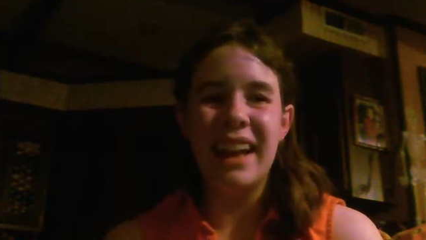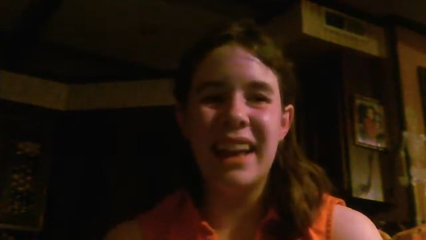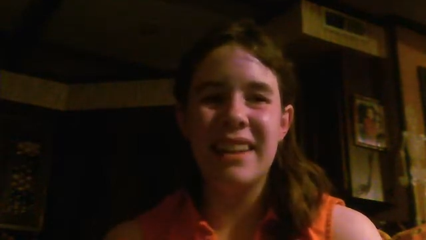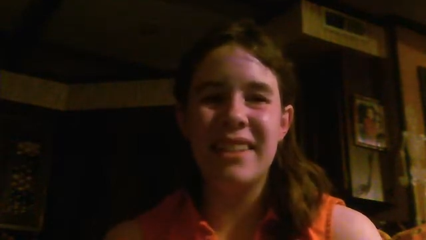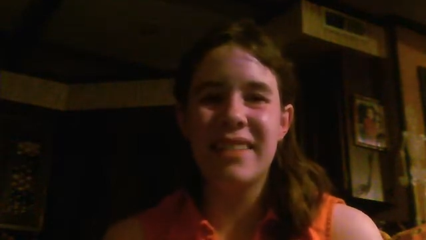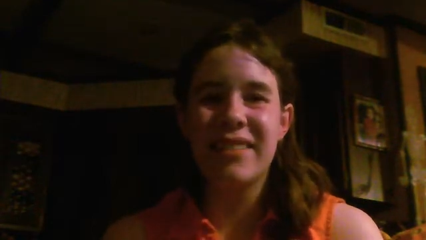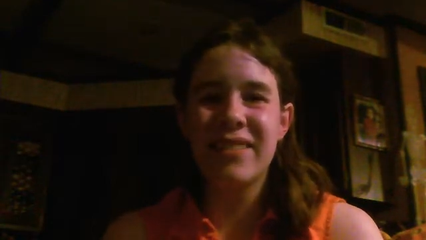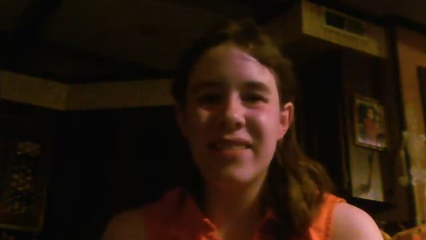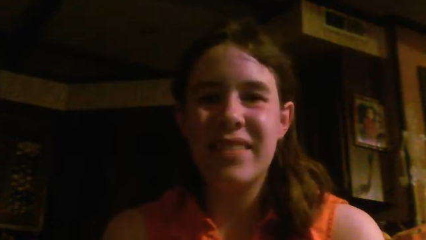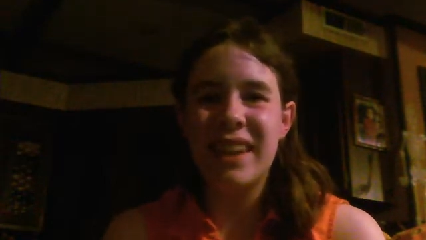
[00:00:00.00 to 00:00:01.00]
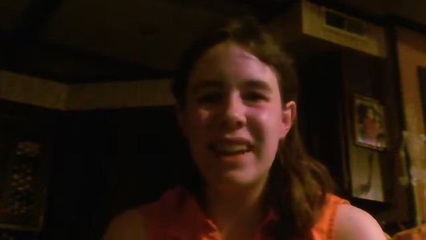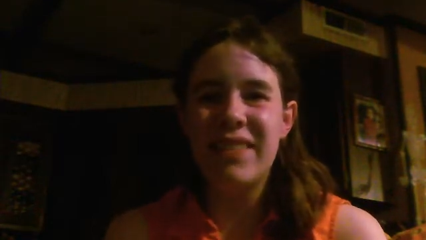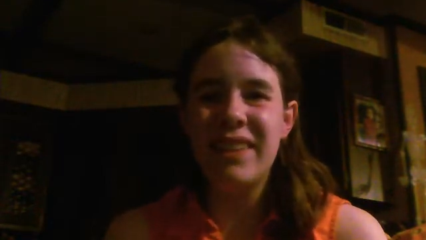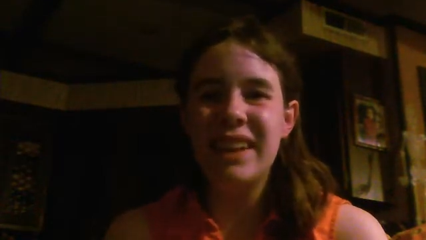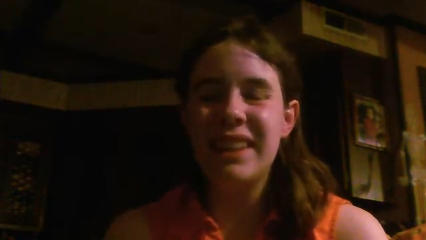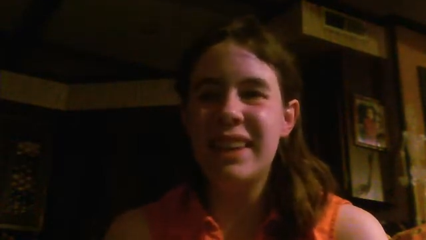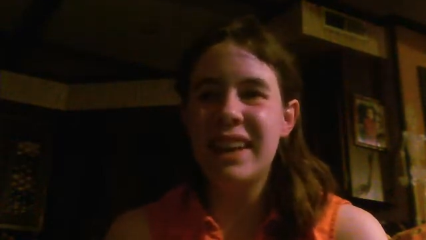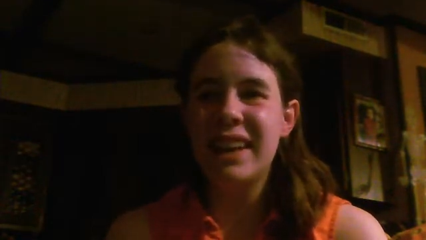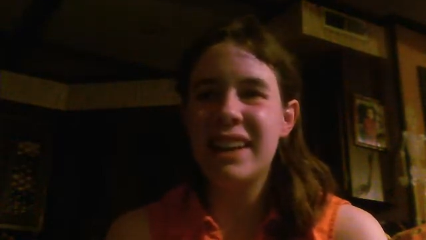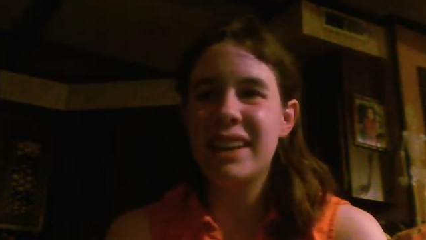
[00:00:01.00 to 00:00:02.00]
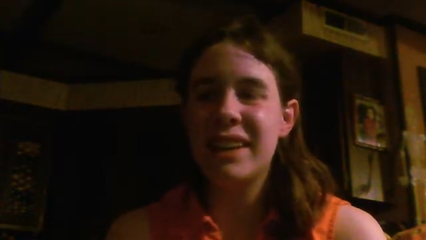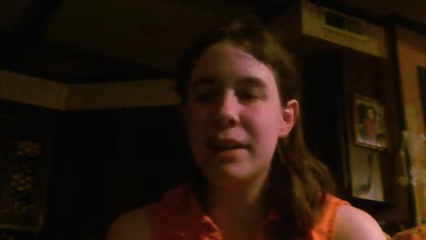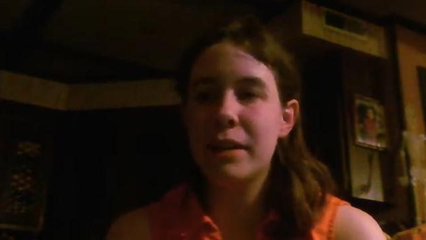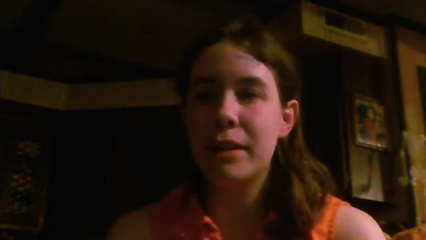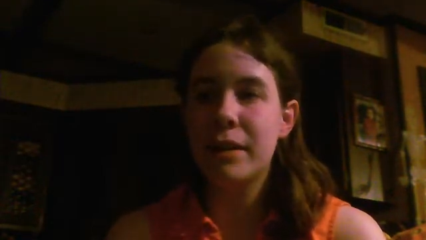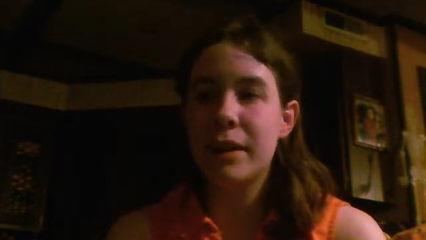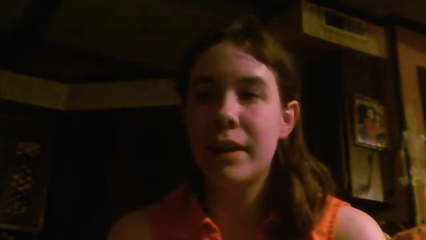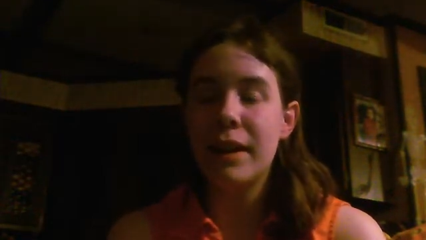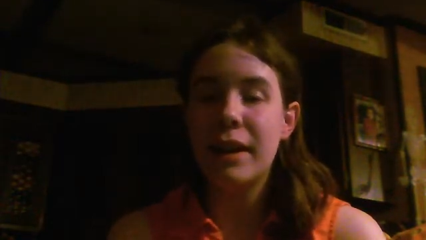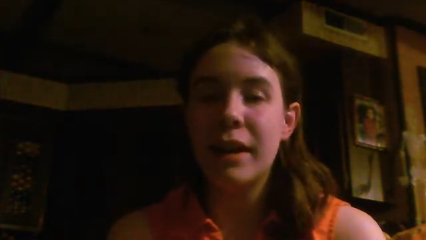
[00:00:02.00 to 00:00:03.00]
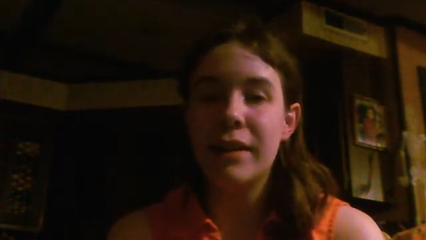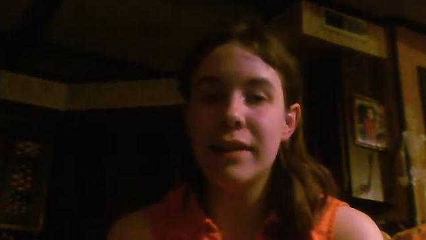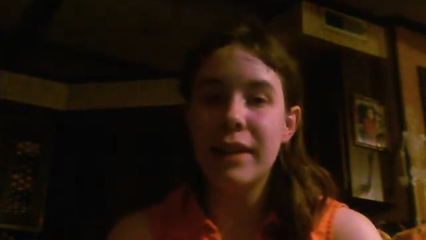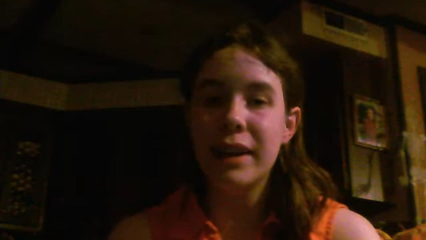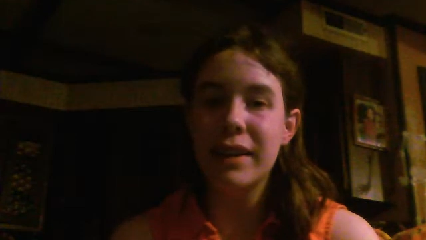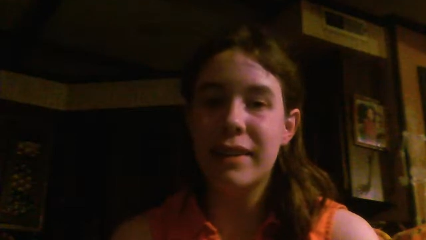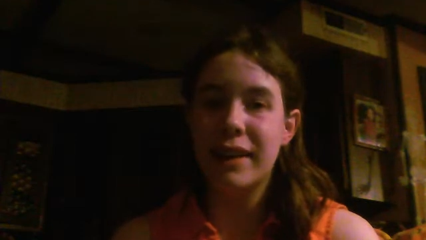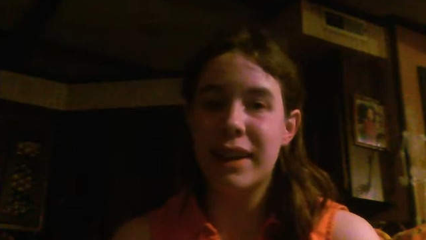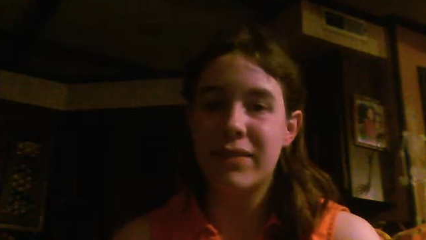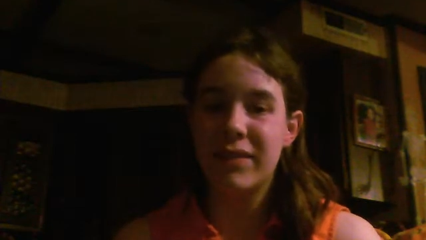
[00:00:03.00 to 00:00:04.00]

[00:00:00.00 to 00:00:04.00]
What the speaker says: And if anything, as long as